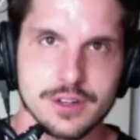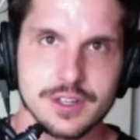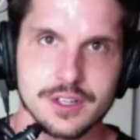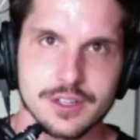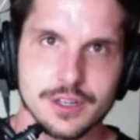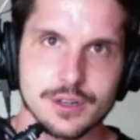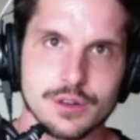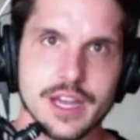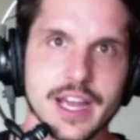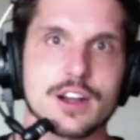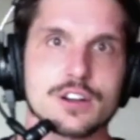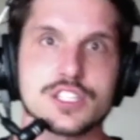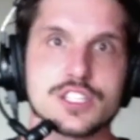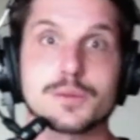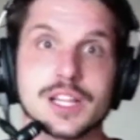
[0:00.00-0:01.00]
Okay, or
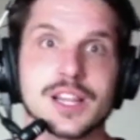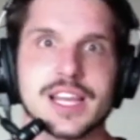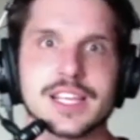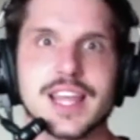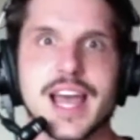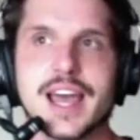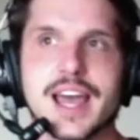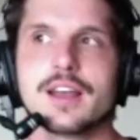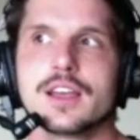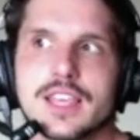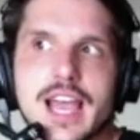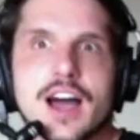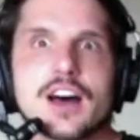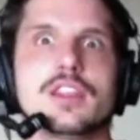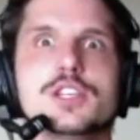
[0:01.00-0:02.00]
something like that.
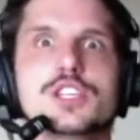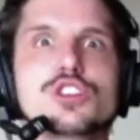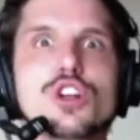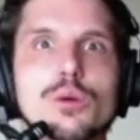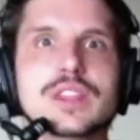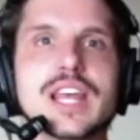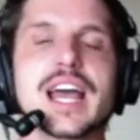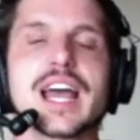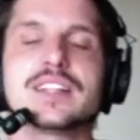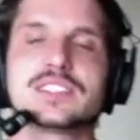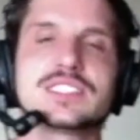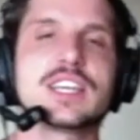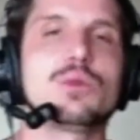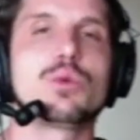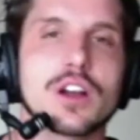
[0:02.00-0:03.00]
Yeah, let me start with that and
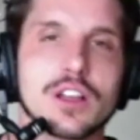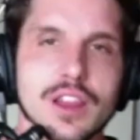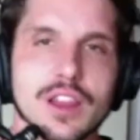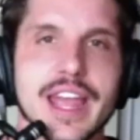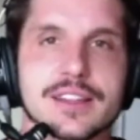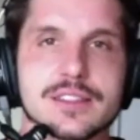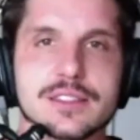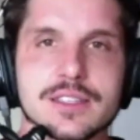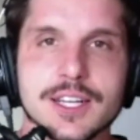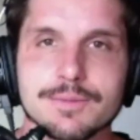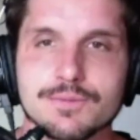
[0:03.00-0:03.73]
see where it lands.